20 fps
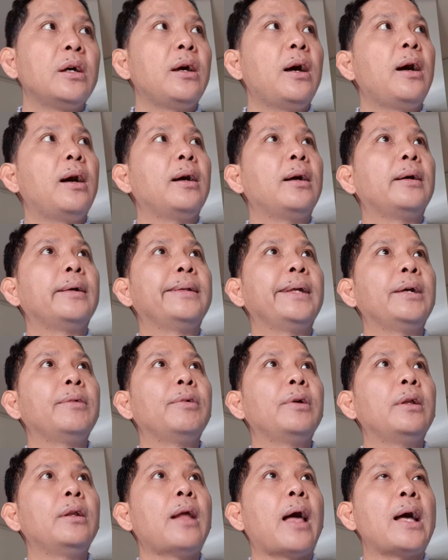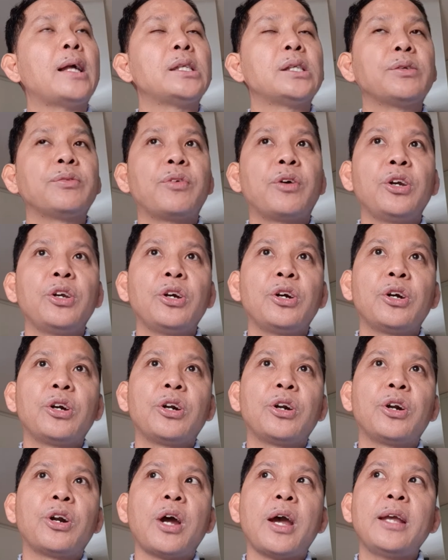they will ask for
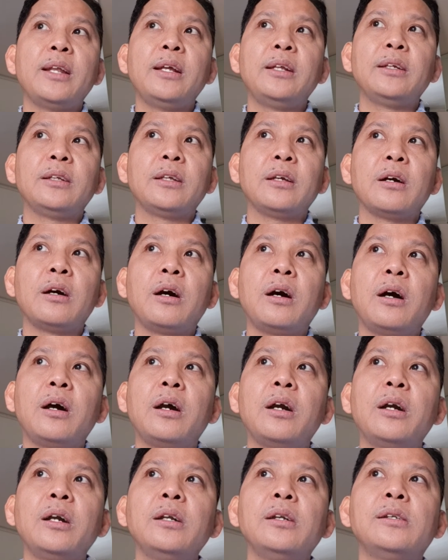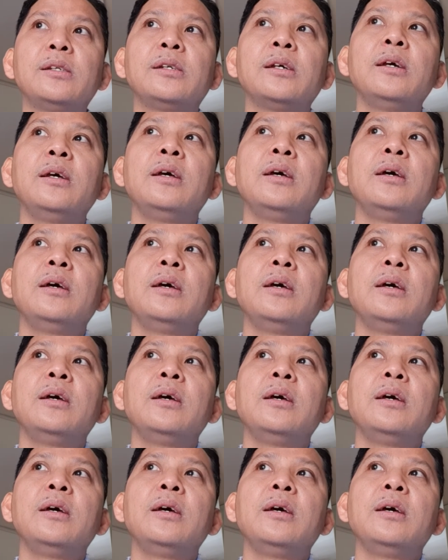your identity cards.